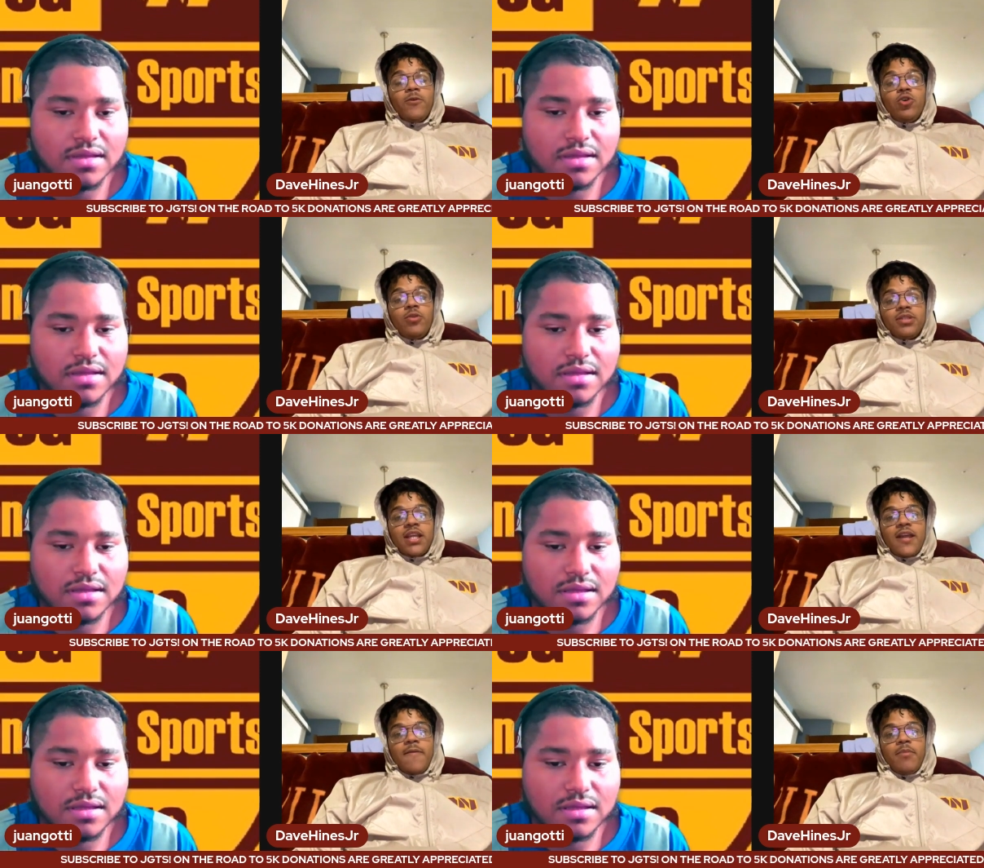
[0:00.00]
Speaker 1: You know what I'm
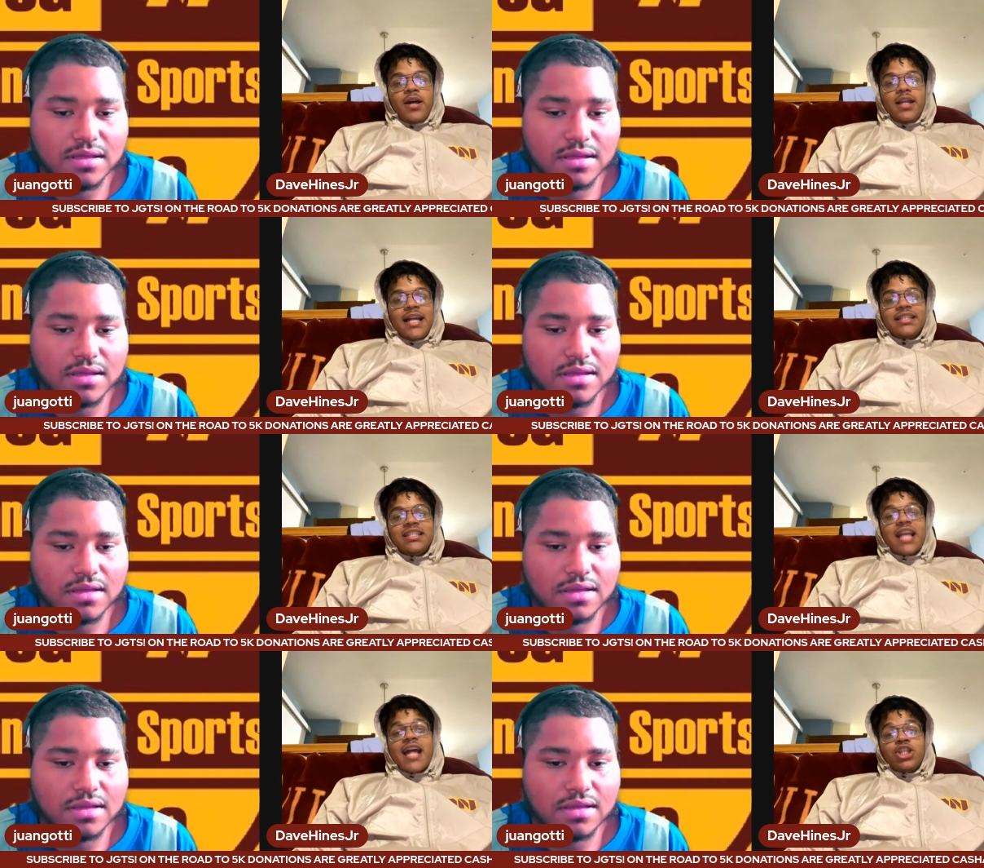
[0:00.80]
saying? But that's
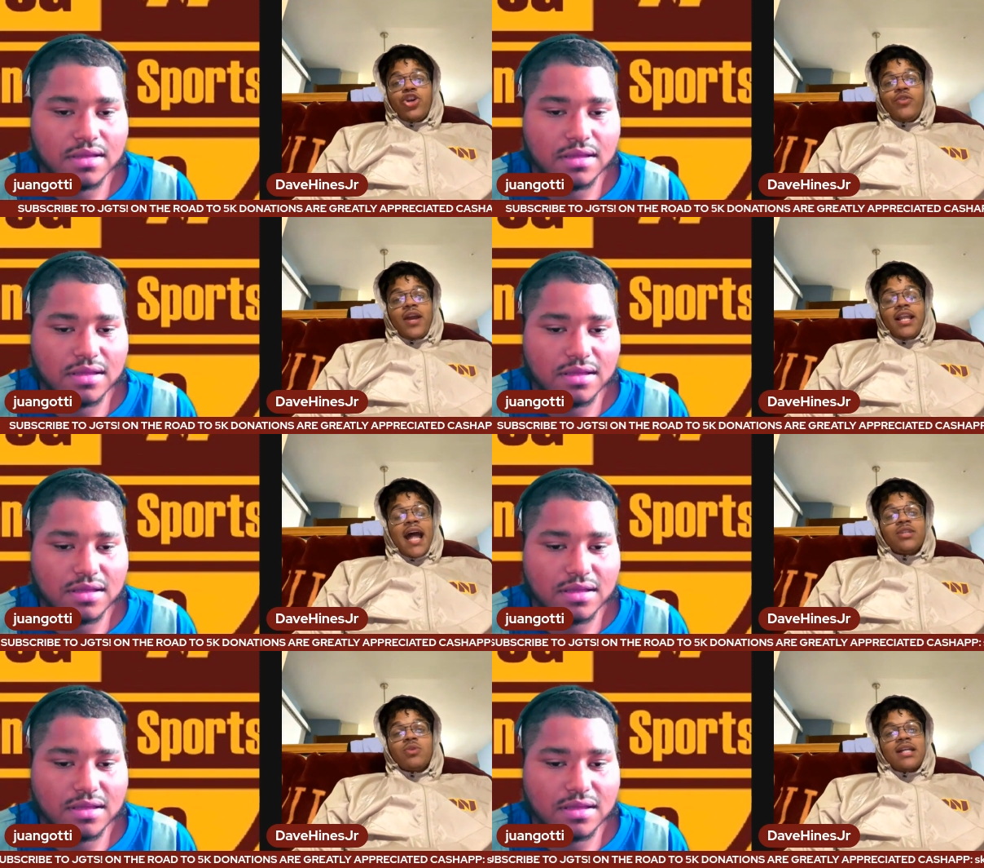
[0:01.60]
just Scott Turner right
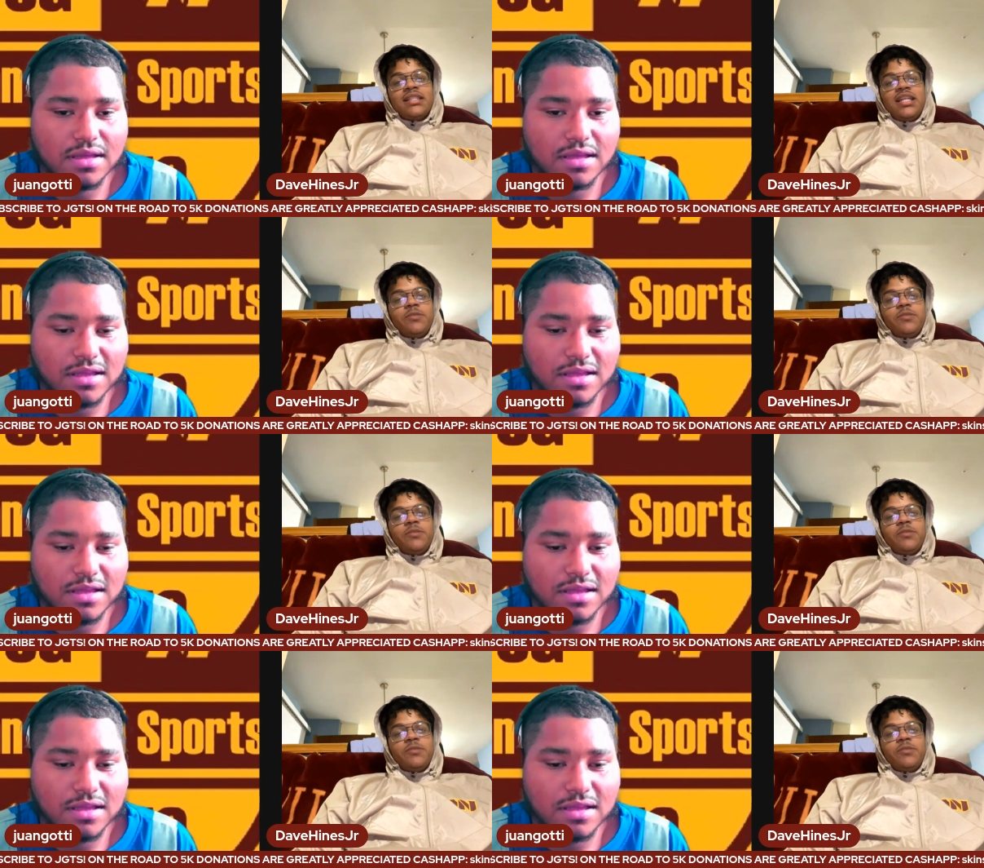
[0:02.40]
there. That's why I see his